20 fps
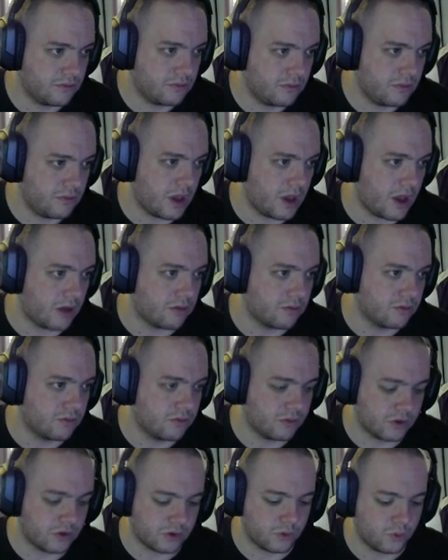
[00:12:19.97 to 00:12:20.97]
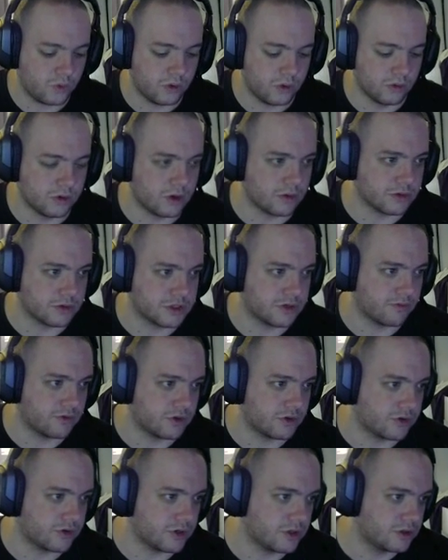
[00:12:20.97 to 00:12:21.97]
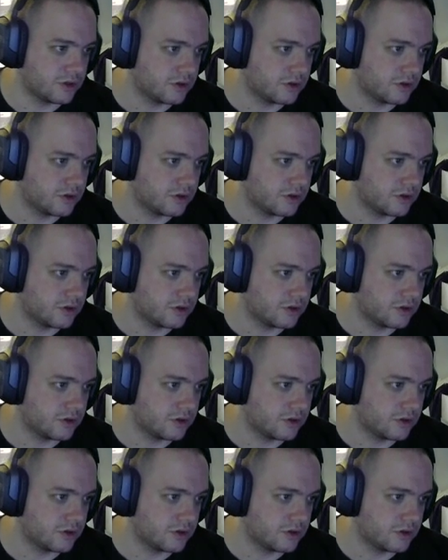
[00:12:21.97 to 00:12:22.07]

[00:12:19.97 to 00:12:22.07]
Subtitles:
Yeah, we'll go with 7-3.